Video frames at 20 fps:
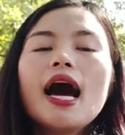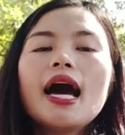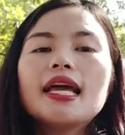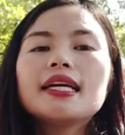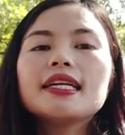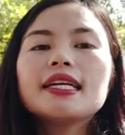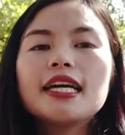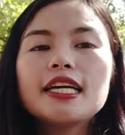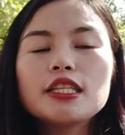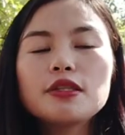
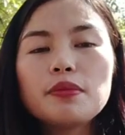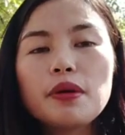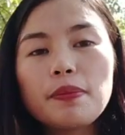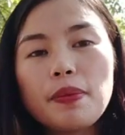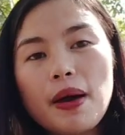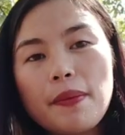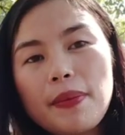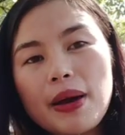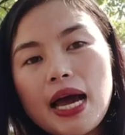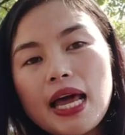ayan guys,
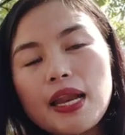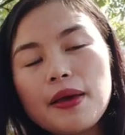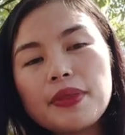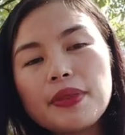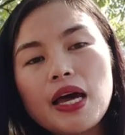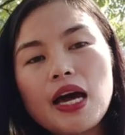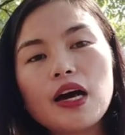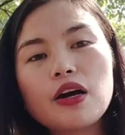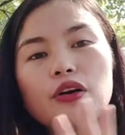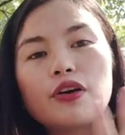
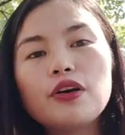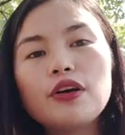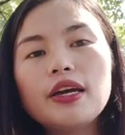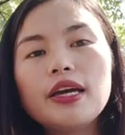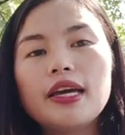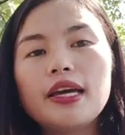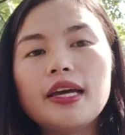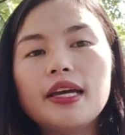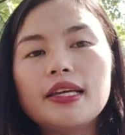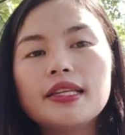magpapaalam na ako
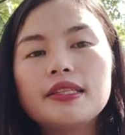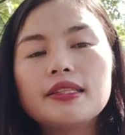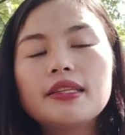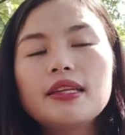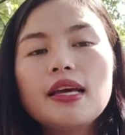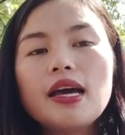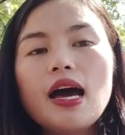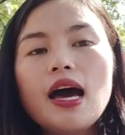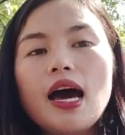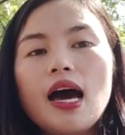and
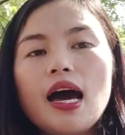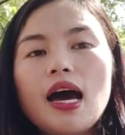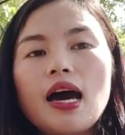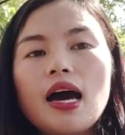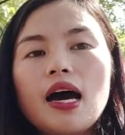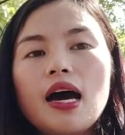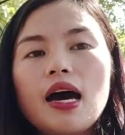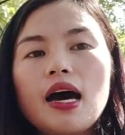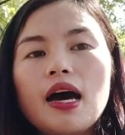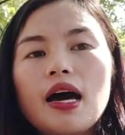
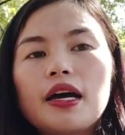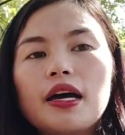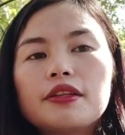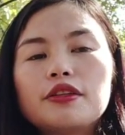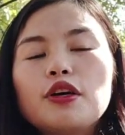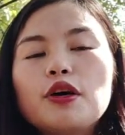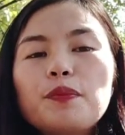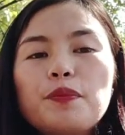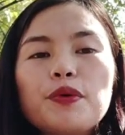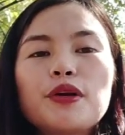
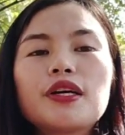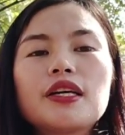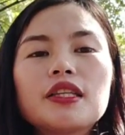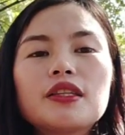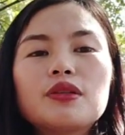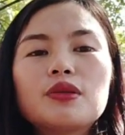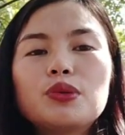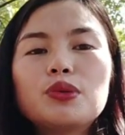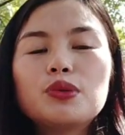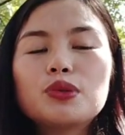don't
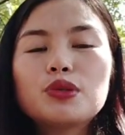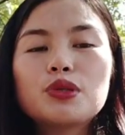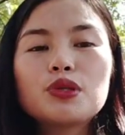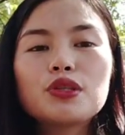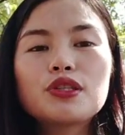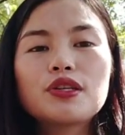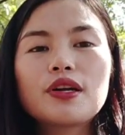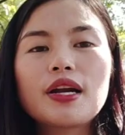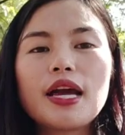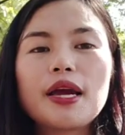forget to
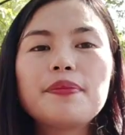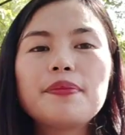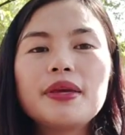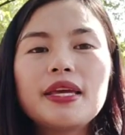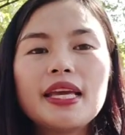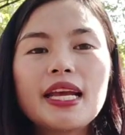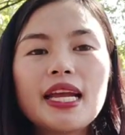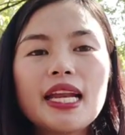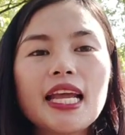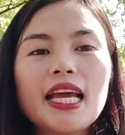subscribe
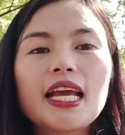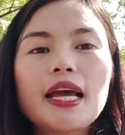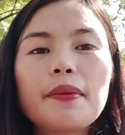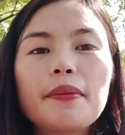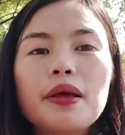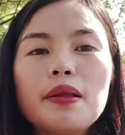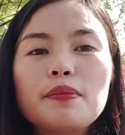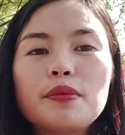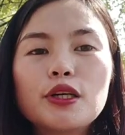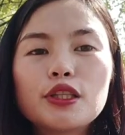me and click
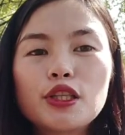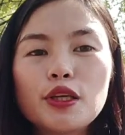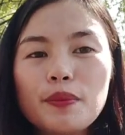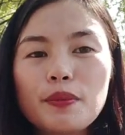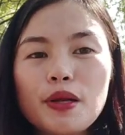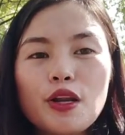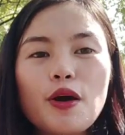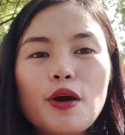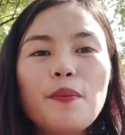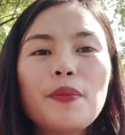a bell
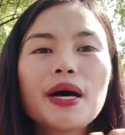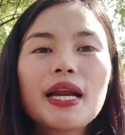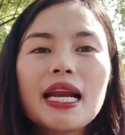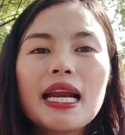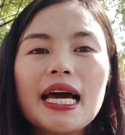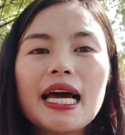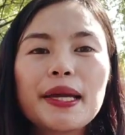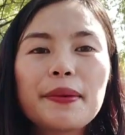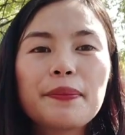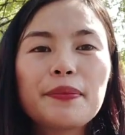button below para
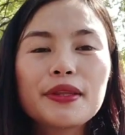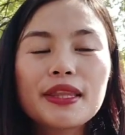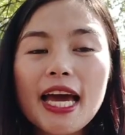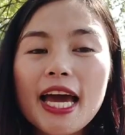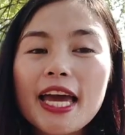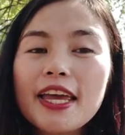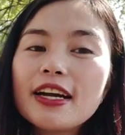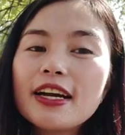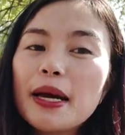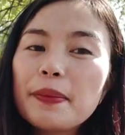lagi po
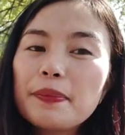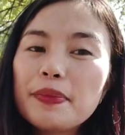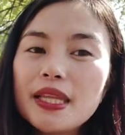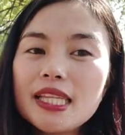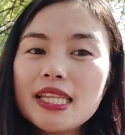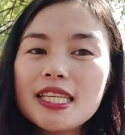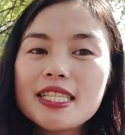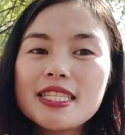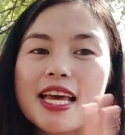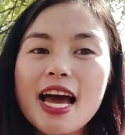tayong
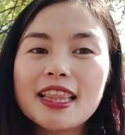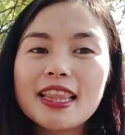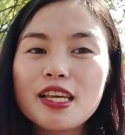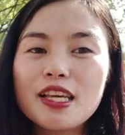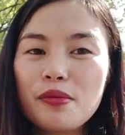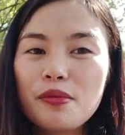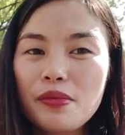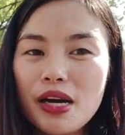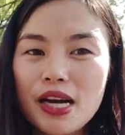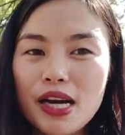updated sa
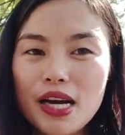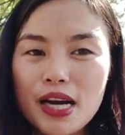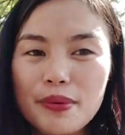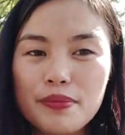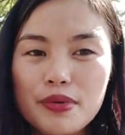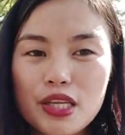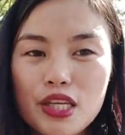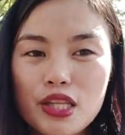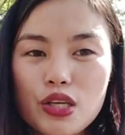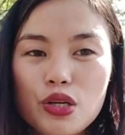ating
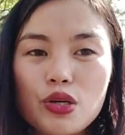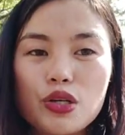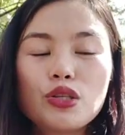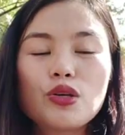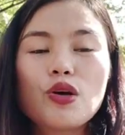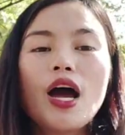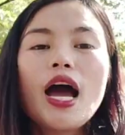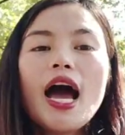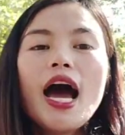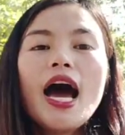mga video.
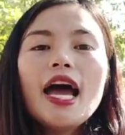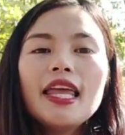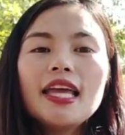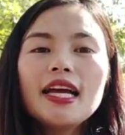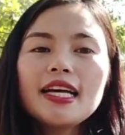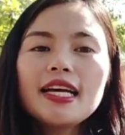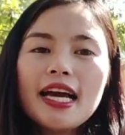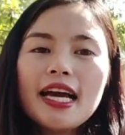So, ayan